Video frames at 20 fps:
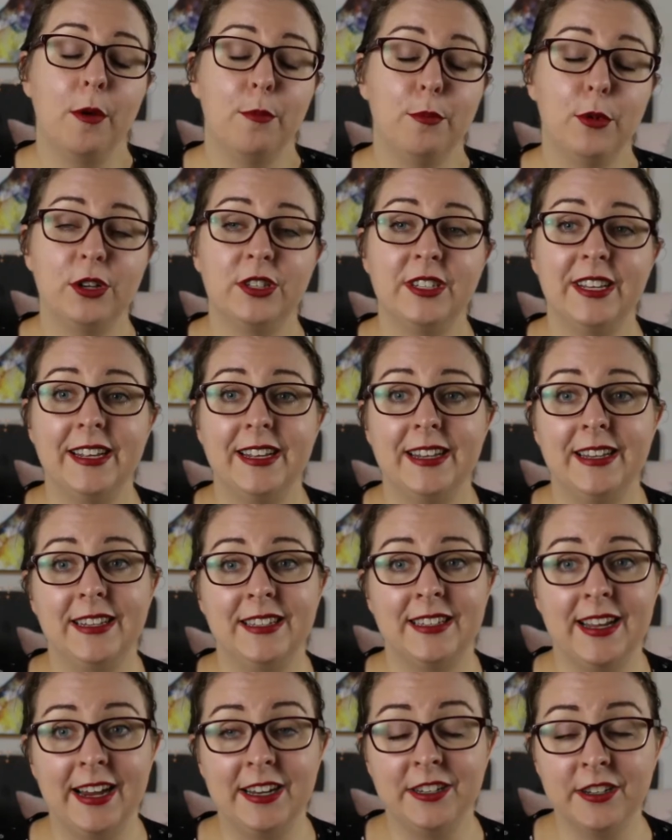Mercy
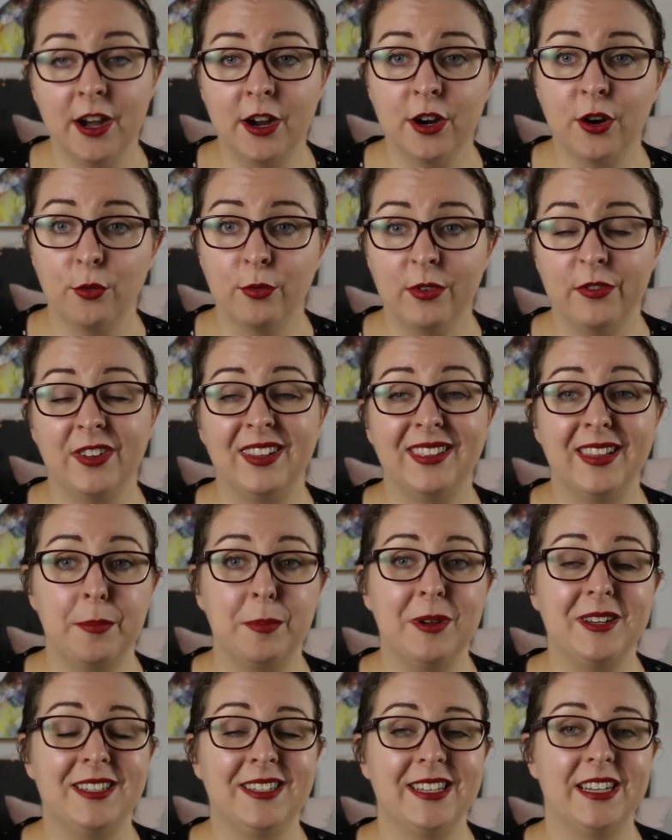is a Dark River
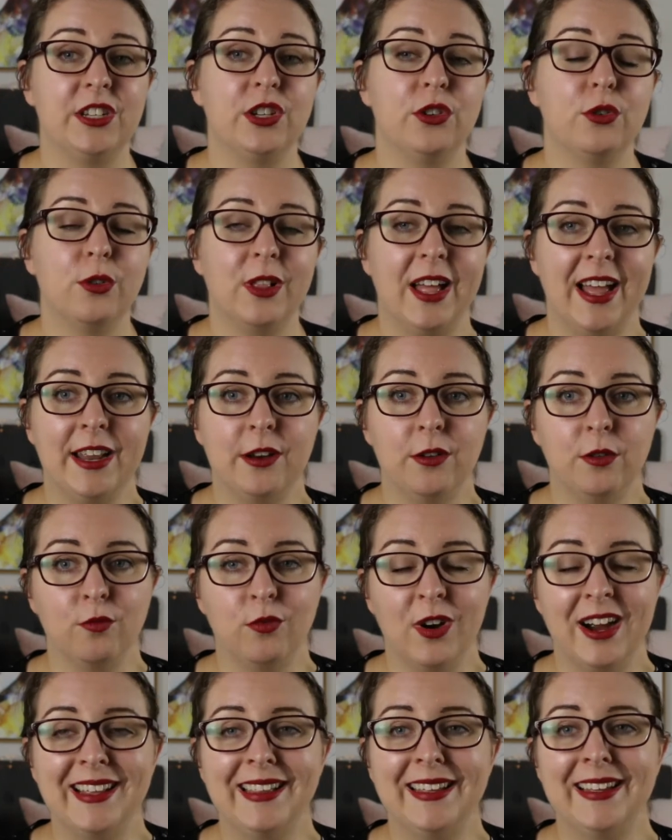Leopard Sentinel and
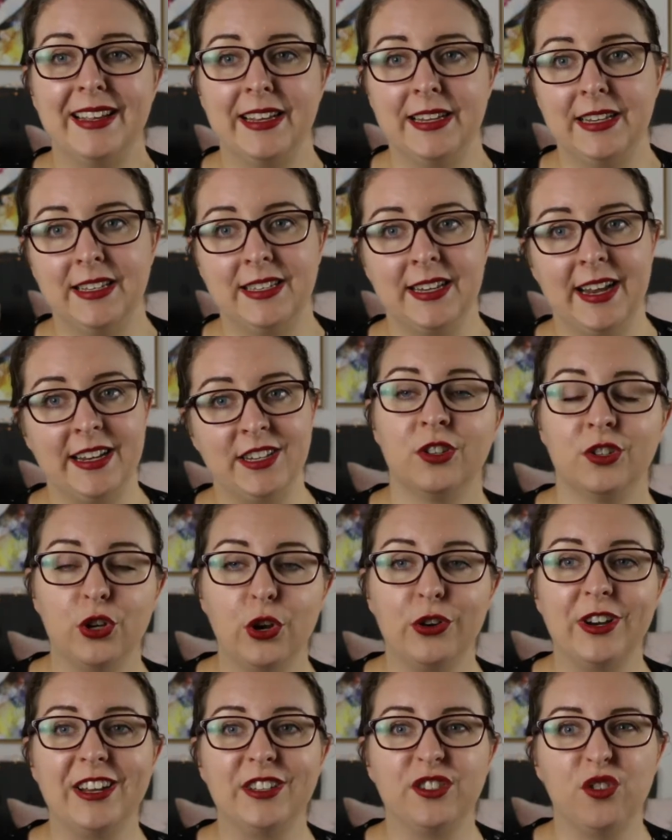Riley is a
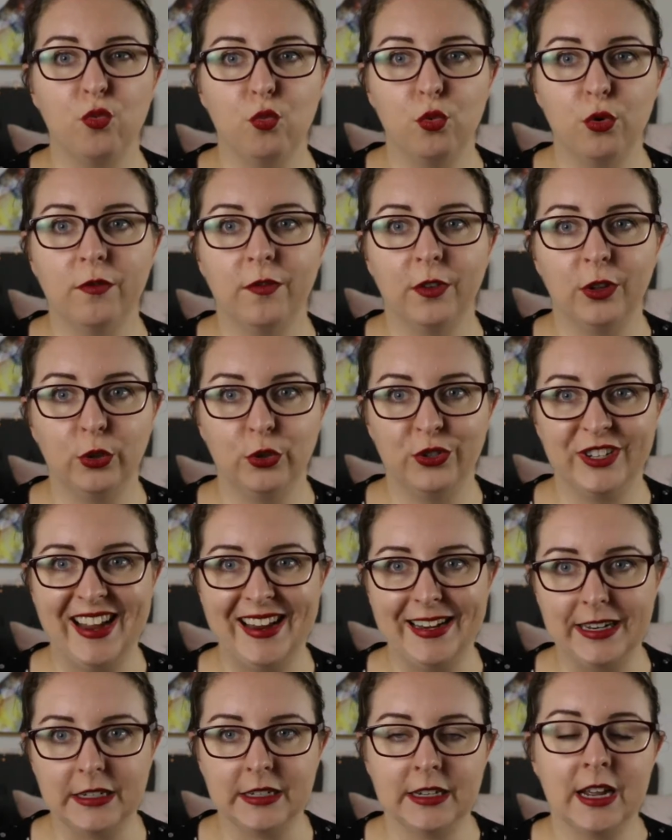Snowdancer Wolf
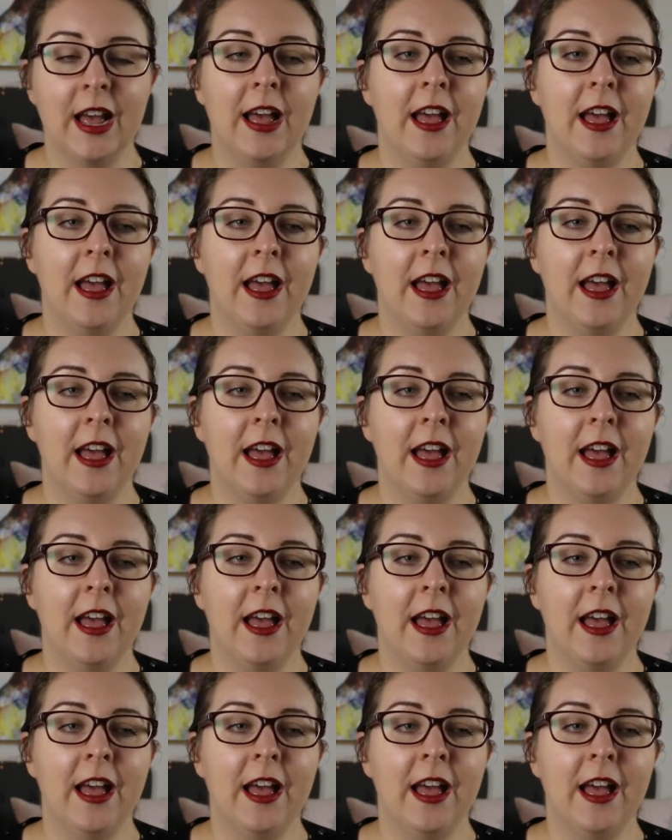Lieutenant.